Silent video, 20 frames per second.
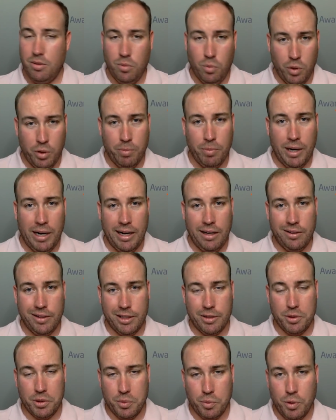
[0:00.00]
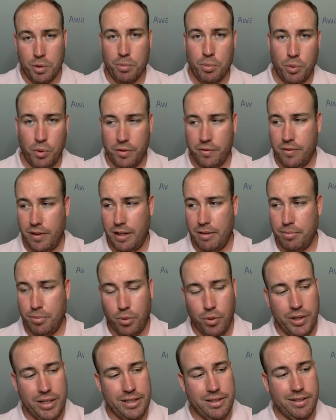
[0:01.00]
1 mile equals 1.5
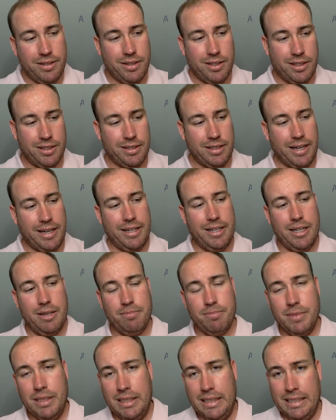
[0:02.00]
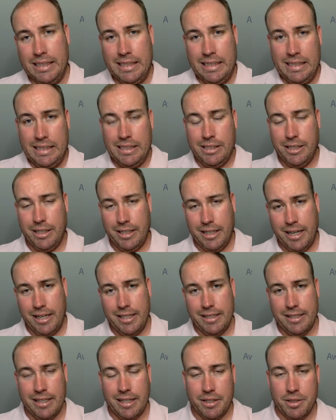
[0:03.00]
points. You sign up. You get
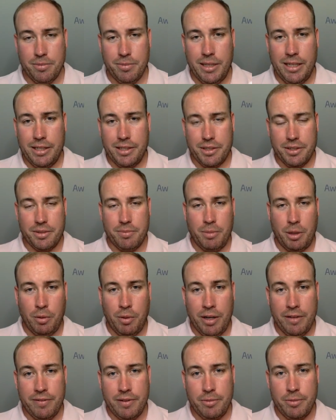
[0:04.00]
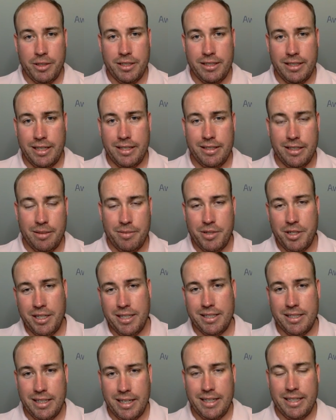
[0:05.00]
90,000 miles. My wife Emily signs up. She
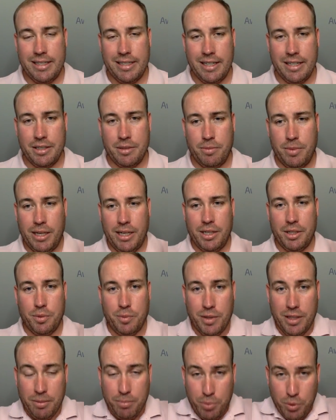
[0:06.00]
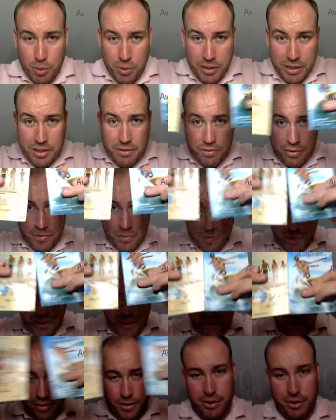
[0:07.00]
gets 90,000 miles. We can pool these for free.